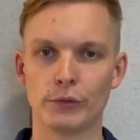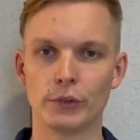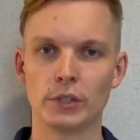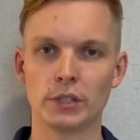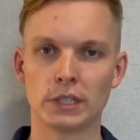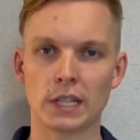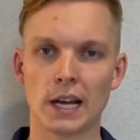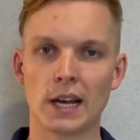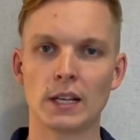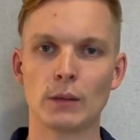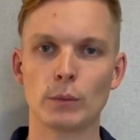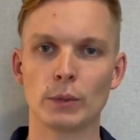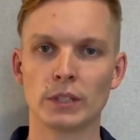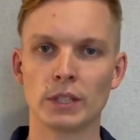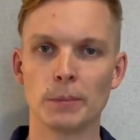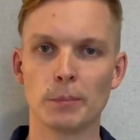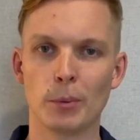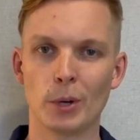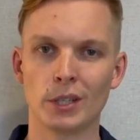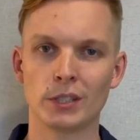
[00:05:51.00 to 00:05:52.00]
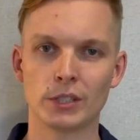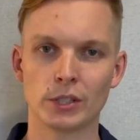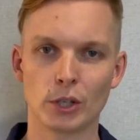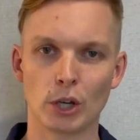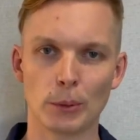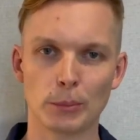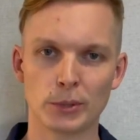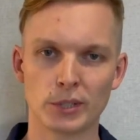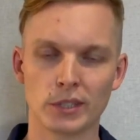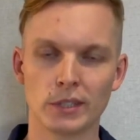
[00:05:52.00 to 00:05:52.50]
we start with the budget
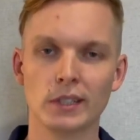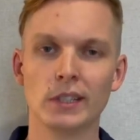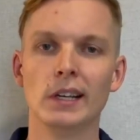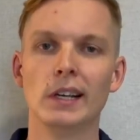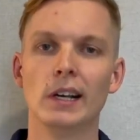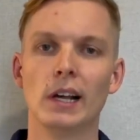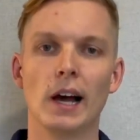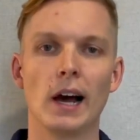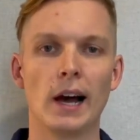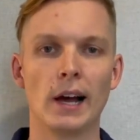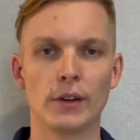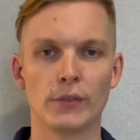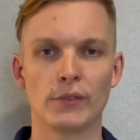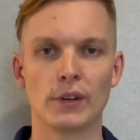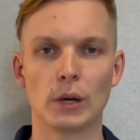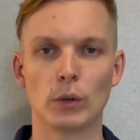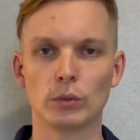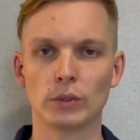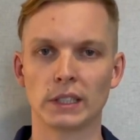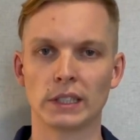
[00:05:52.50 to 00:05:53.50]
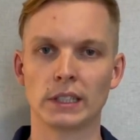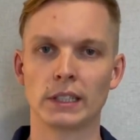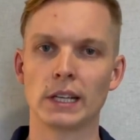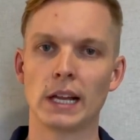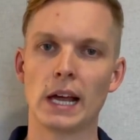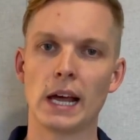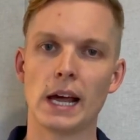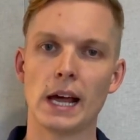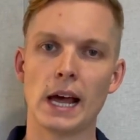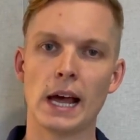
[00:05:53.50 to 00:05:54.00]
option, I found that it
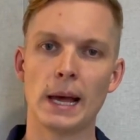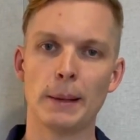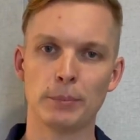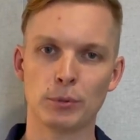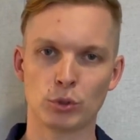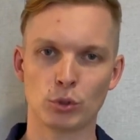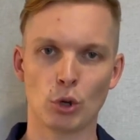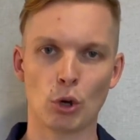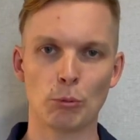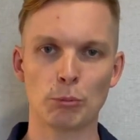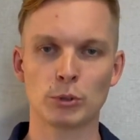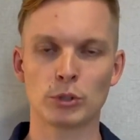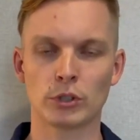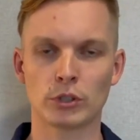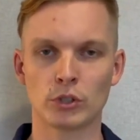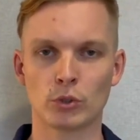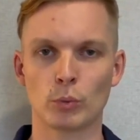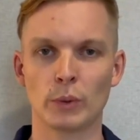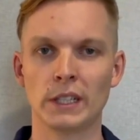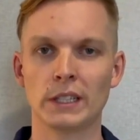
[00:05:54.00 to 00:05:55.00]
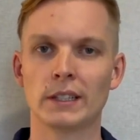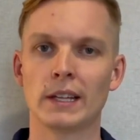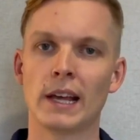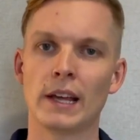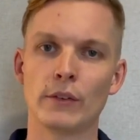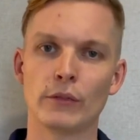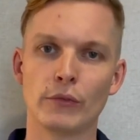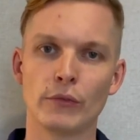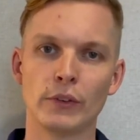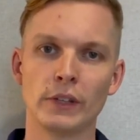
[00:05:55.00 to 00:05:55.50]
absorbs sweat
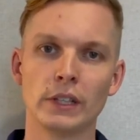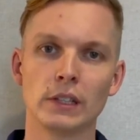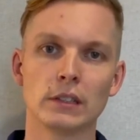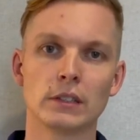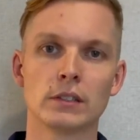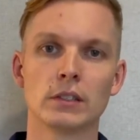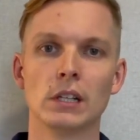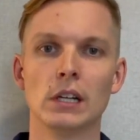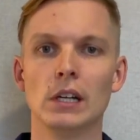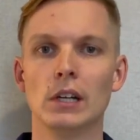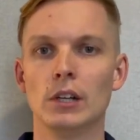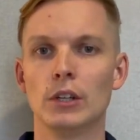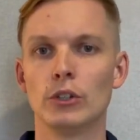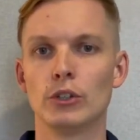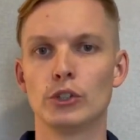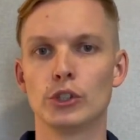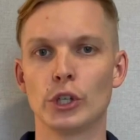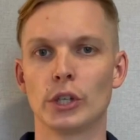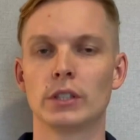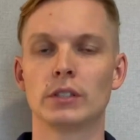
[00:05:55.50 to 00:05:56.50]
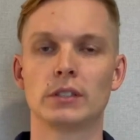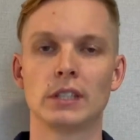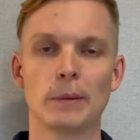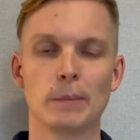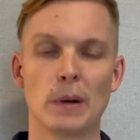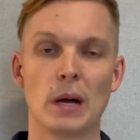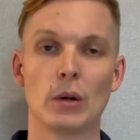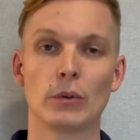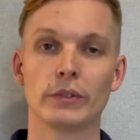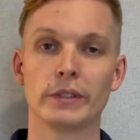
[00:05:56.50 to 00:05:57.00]
and feels just
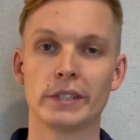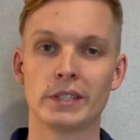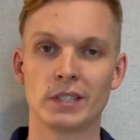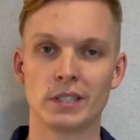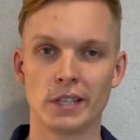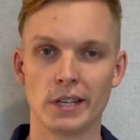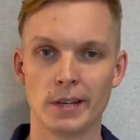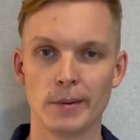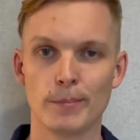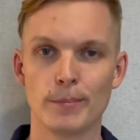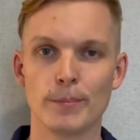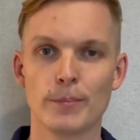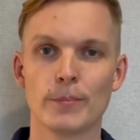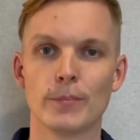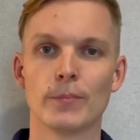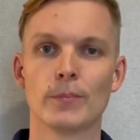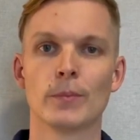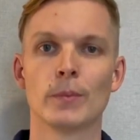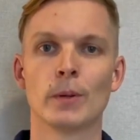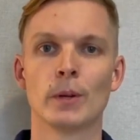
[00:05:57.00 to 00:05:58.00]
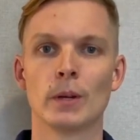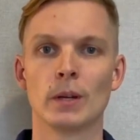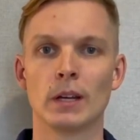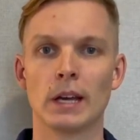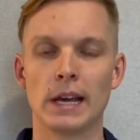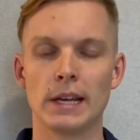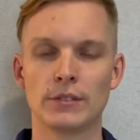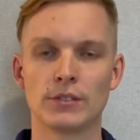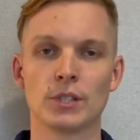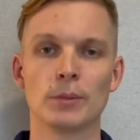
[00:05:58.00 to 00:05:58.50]
about the same
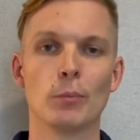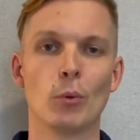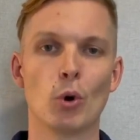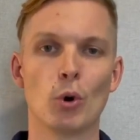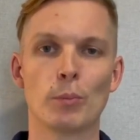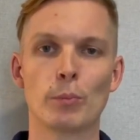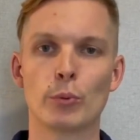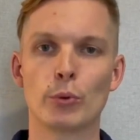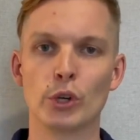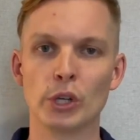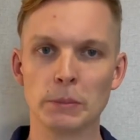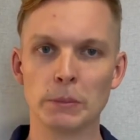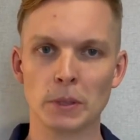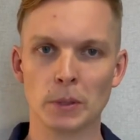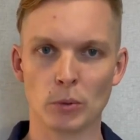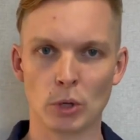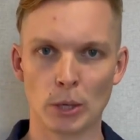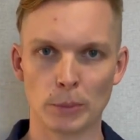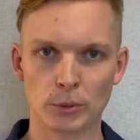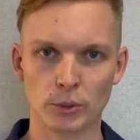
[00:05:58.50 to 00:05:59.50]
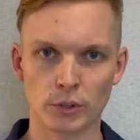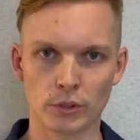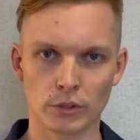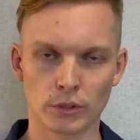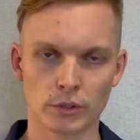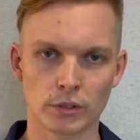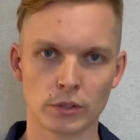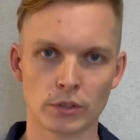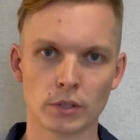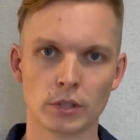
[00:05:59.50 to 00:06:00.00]
as the more premium
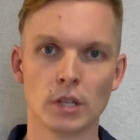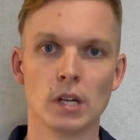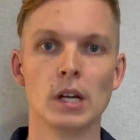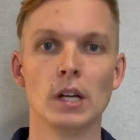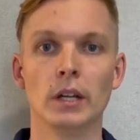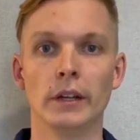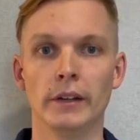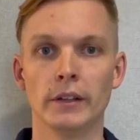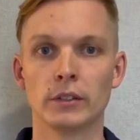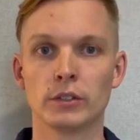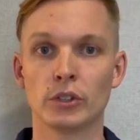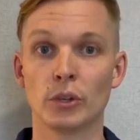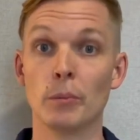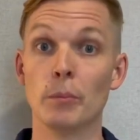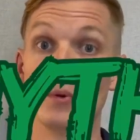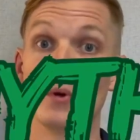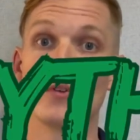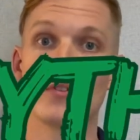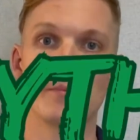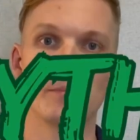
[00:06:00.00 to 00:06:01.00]
options. So myth